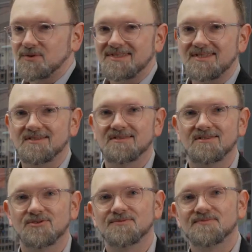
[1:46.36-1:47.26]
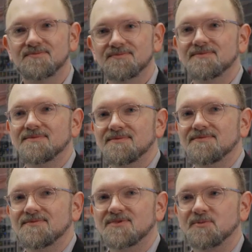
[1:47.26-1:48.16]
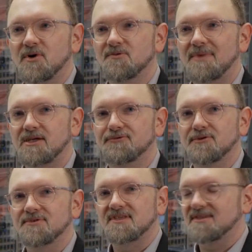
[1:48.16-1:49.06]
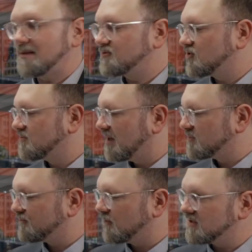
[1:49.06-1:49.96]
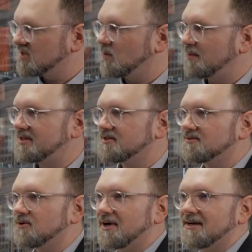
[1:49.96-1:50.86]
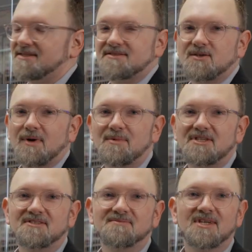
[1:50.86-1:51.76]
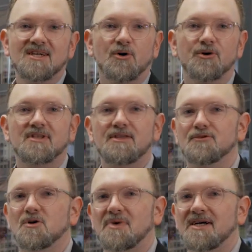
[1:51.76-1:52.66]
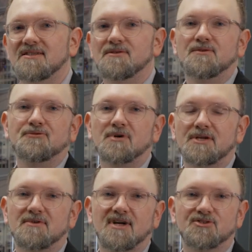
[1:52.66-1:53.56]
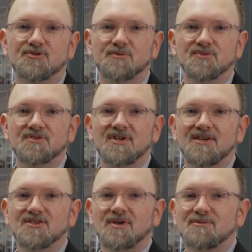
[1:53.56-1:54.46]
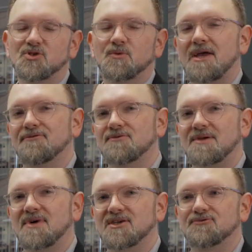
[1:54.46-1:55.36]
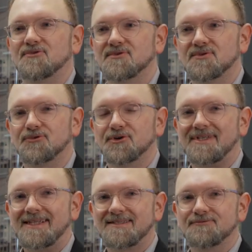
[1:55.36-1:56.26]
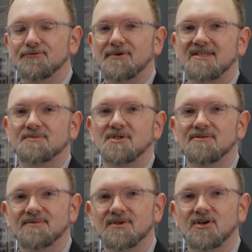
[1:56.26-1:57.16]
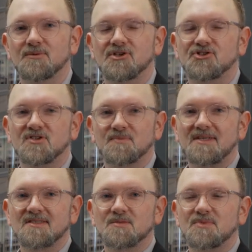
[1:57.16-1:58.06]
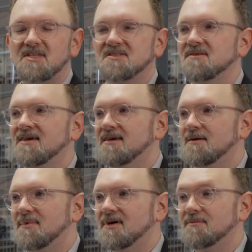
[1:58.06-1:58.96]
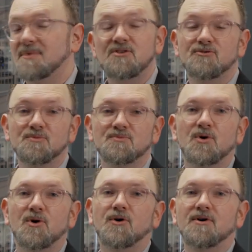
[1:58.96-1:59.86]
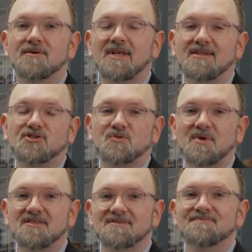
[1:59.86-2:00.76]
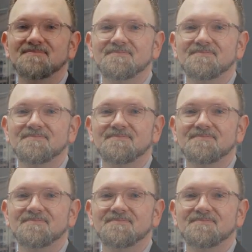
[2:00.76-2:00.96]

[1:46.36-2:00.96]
with TCC2. So both microphones can capture up to 40 square meter or 80 square meter, or you can even combine them for even larger rooms. So I'm sure we have the right microphone for your needs for flexible collaboration spaces, be it a meeting room or a lecture space.